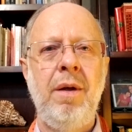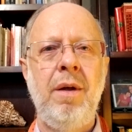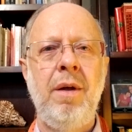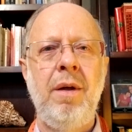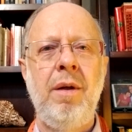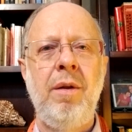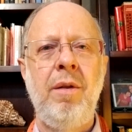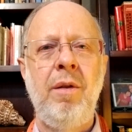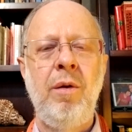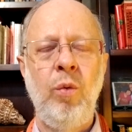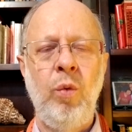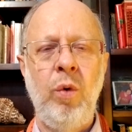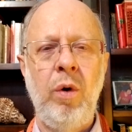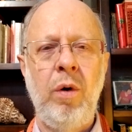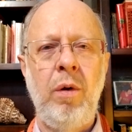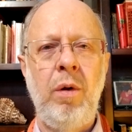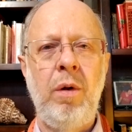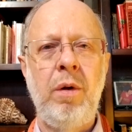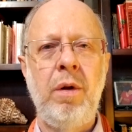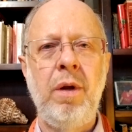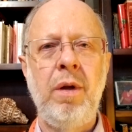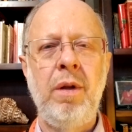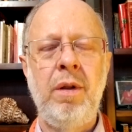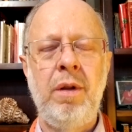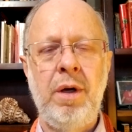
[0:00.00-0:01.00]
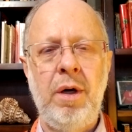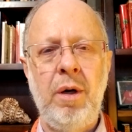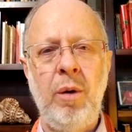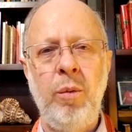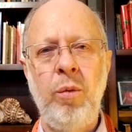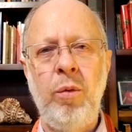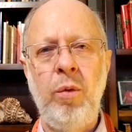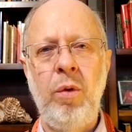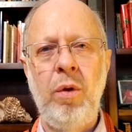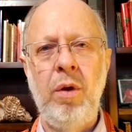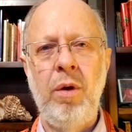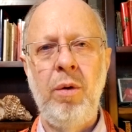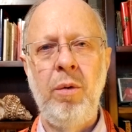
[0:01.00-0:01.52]
the world a little
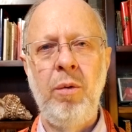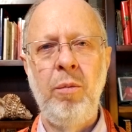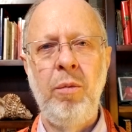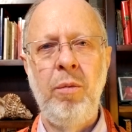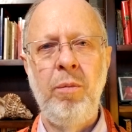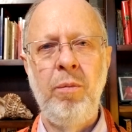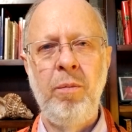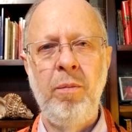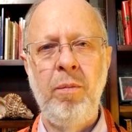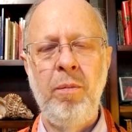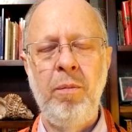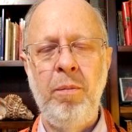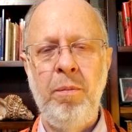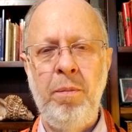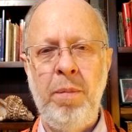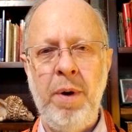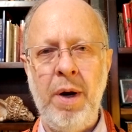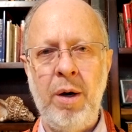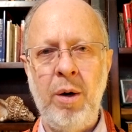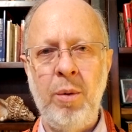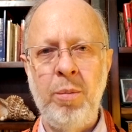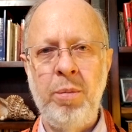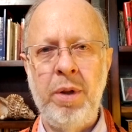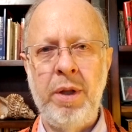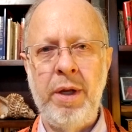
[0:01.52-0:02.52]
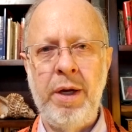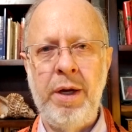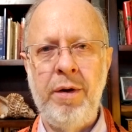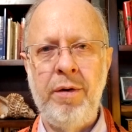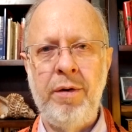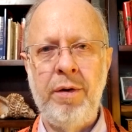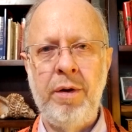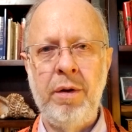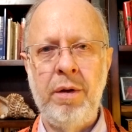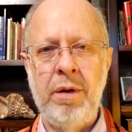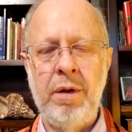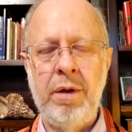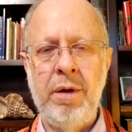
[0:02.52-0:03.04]
better place
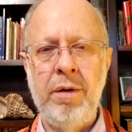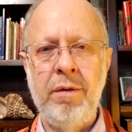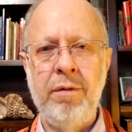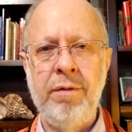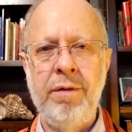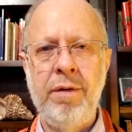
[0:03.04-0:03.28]
to live.